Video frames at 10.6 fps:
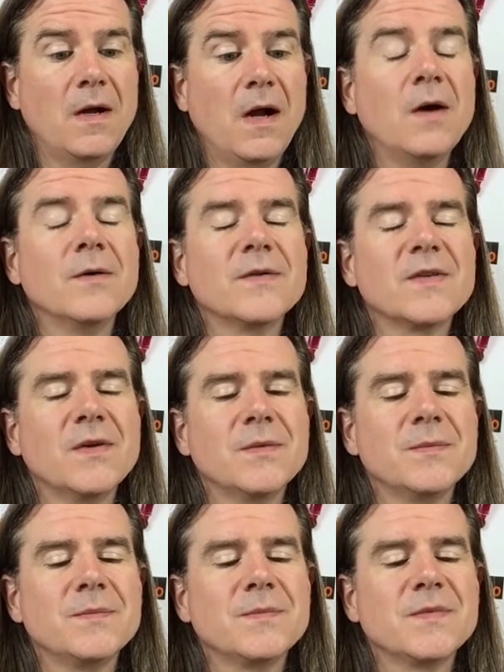Oh, so
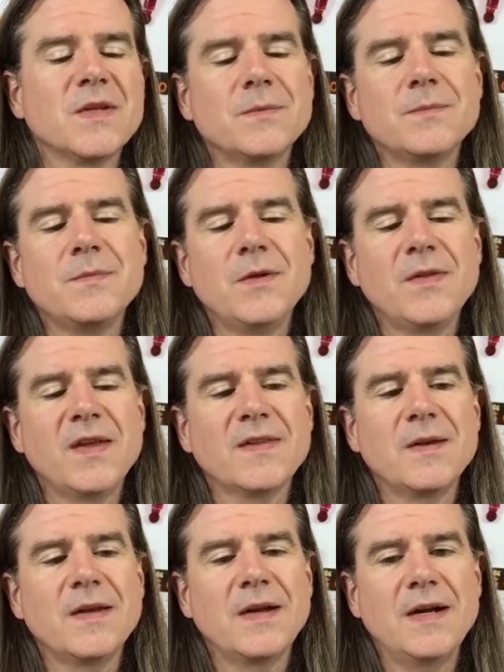you think
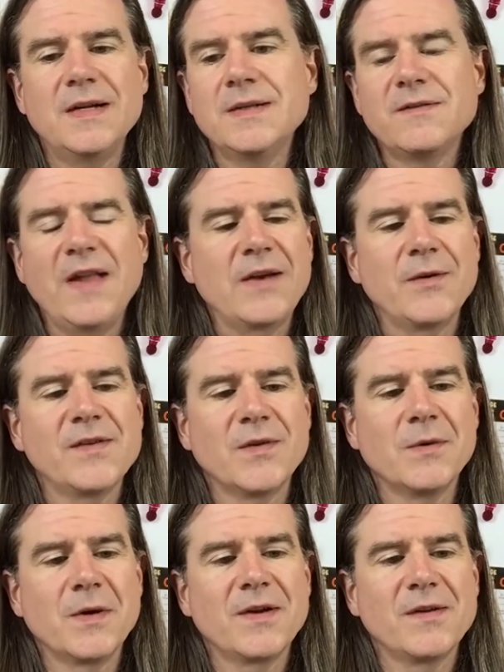that flattery is
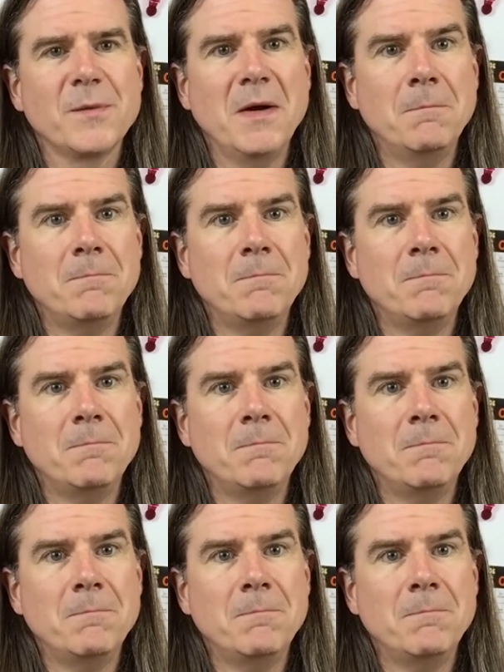going to work as well?